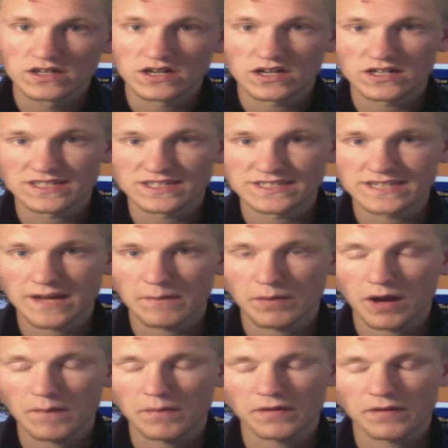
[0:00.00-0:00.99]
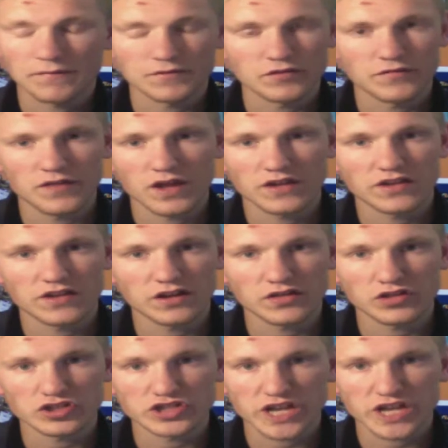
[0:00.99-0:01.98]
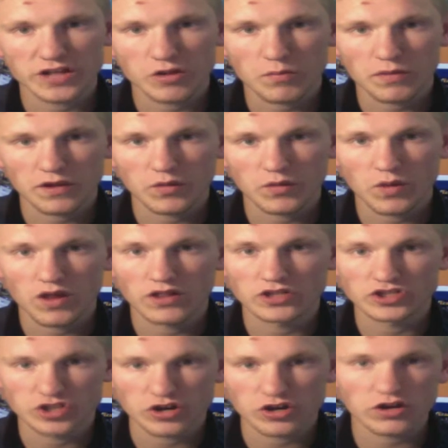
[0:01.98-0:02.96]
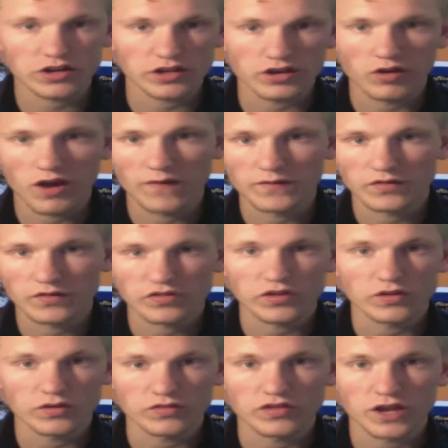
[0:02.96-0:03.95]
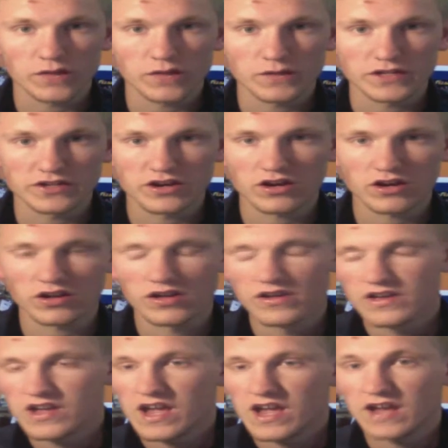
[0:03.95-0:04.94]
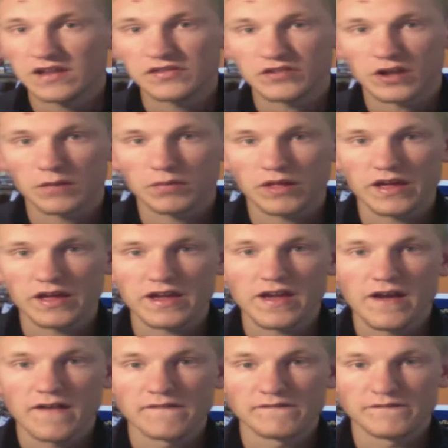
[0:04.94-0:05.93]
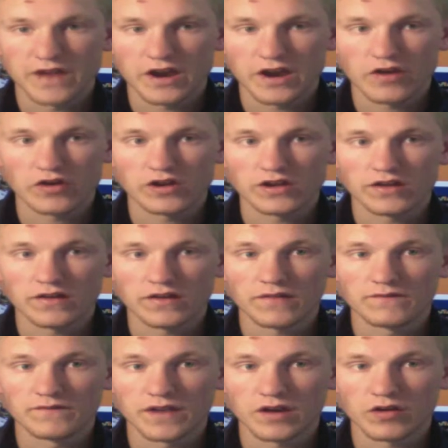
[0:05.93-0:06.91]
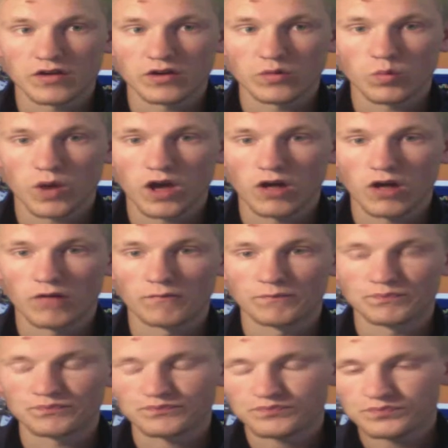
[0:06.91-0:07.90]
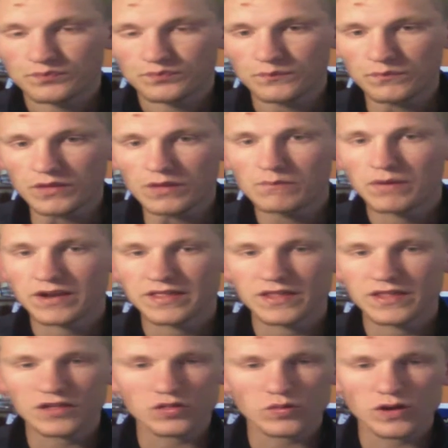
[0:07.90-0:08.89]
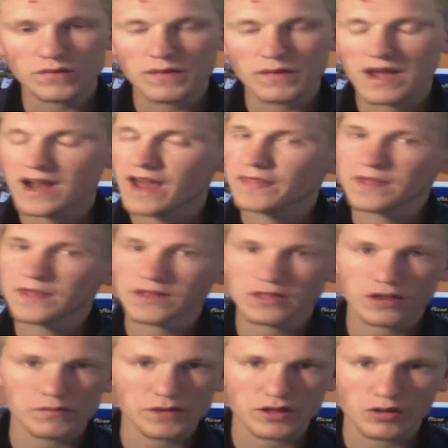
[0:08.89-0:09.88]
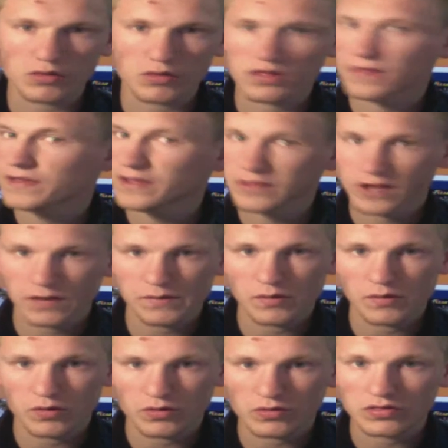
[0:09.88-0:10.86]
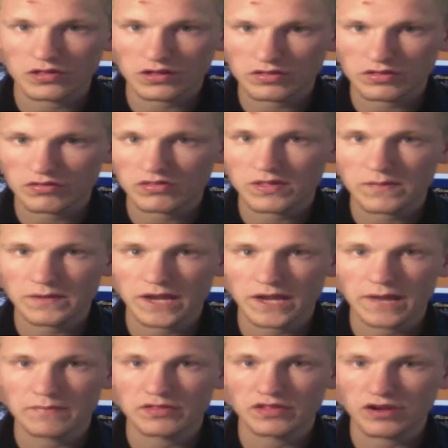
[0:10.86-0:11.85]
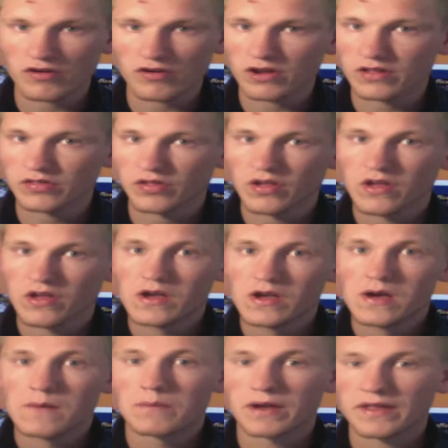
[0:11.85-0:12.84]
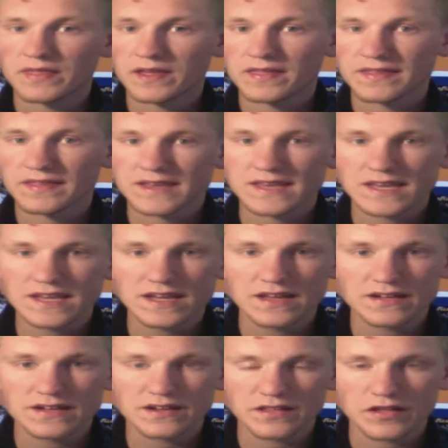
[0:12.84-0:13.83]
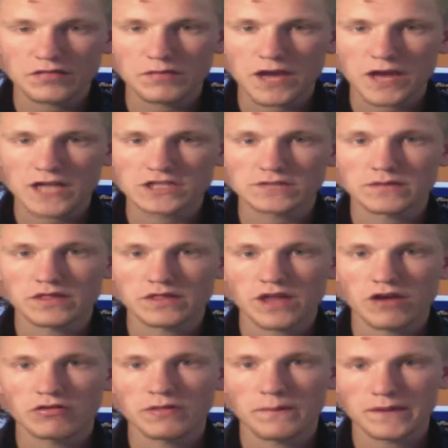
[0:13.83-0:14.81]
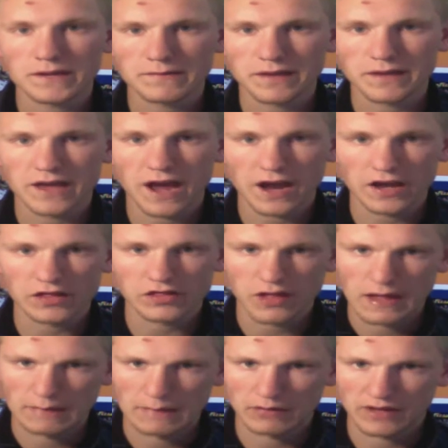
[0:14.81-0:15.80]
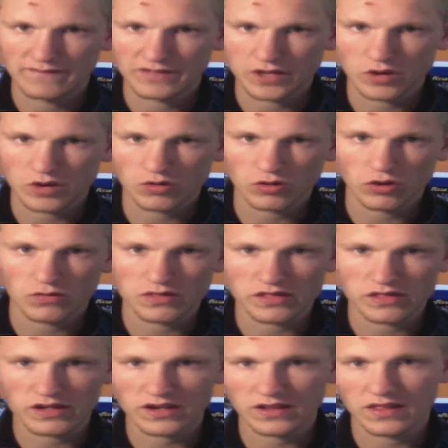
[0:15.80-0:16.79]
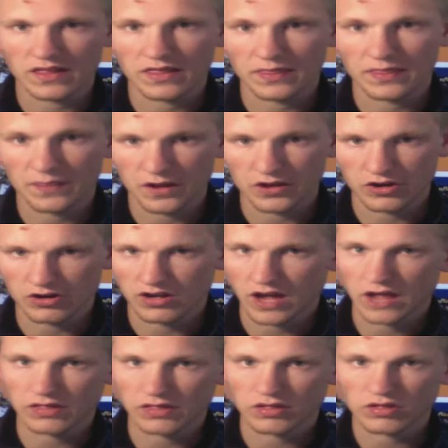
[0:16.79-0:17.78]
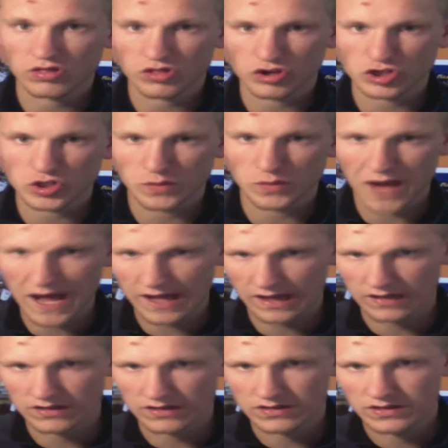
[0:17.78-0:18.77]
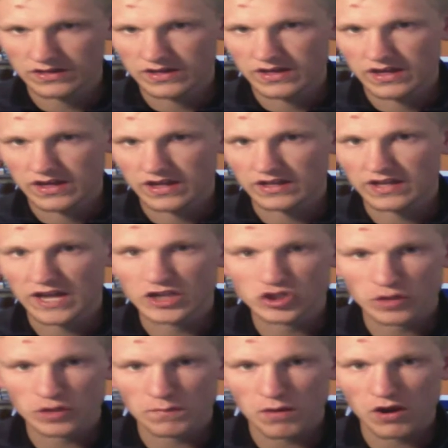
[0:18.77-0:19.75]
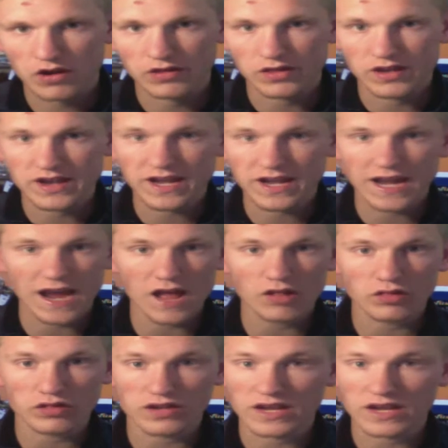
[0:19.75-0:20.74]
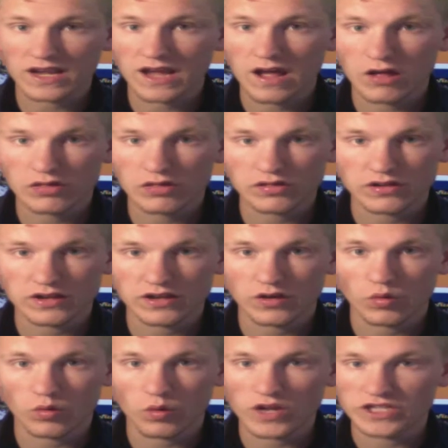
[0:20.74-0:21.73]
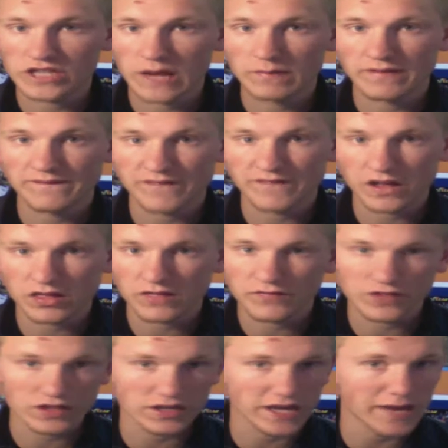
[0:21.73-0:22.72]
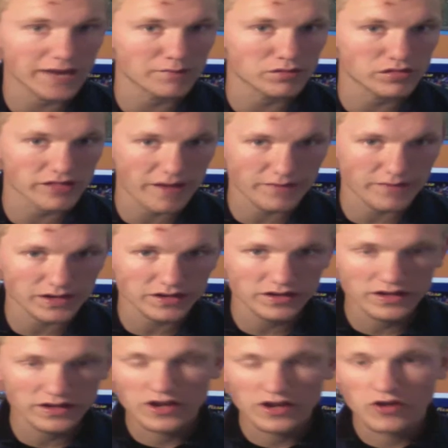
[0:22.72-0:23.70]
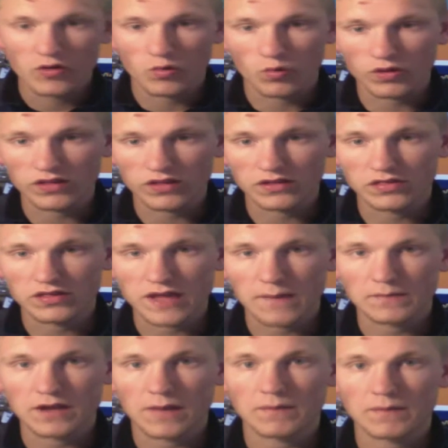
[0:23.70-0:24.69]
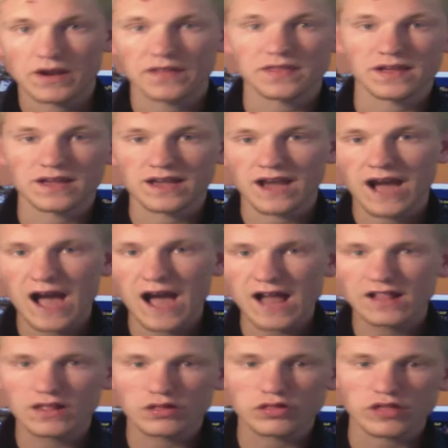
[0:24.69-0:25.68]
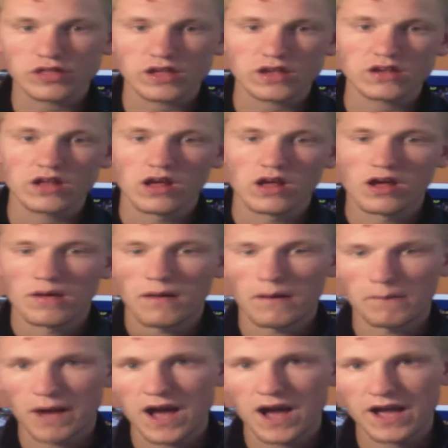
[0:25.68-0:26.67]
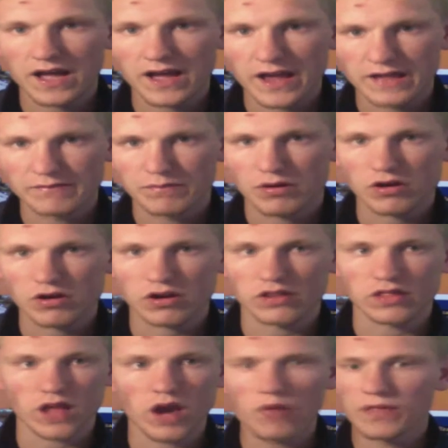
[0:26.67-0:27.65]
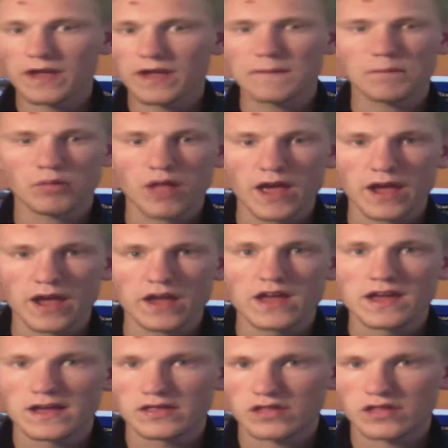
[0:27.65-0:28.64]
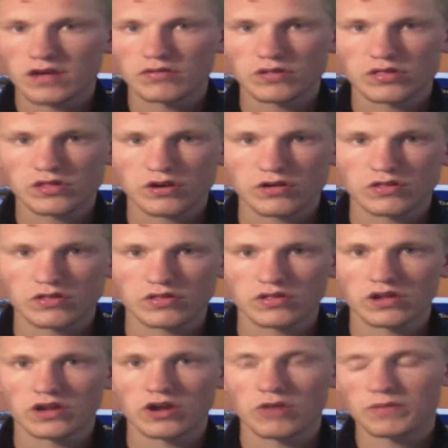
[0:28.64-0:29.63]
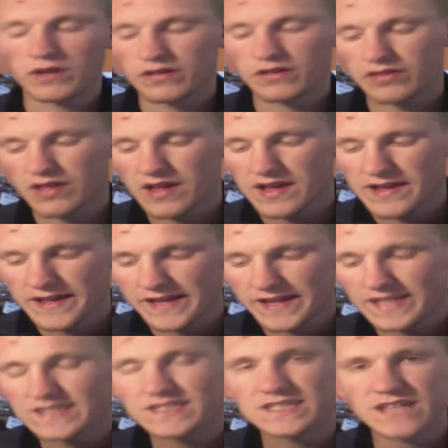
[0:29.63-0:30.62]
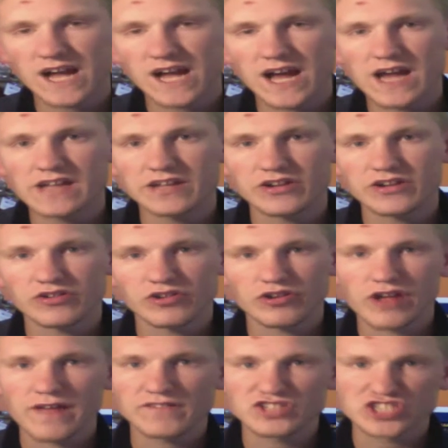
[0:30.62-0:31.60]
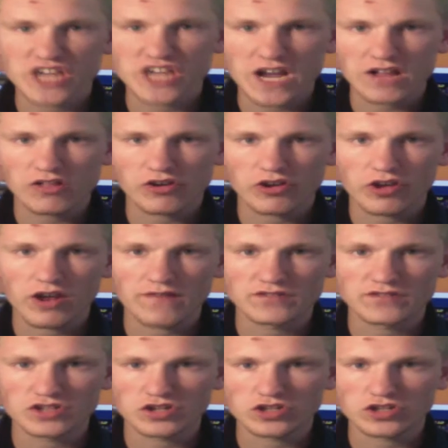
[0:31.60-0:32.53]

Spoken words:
step up. You've had Tyson Chandler playing well, and Dirk, obviously is going to be Dirk, and he's going to play very, very well. But in this one, man, I think it's going to be close. I think it's going to be one of those 6 or 7 game series. But I think the key to this matchup is how the big guys play for the Oklahoma City Thunder. Guys like Serge Ibaka, Kendrick Perkins, and Nick Collison. Nick Collison did a great job defensively in Game 7. Really stepped up. And I think Collison, Ibaka, and Perkins, how they play is how this series is going to go. Because inside, you're going to have Chandler, you're going to have Dirk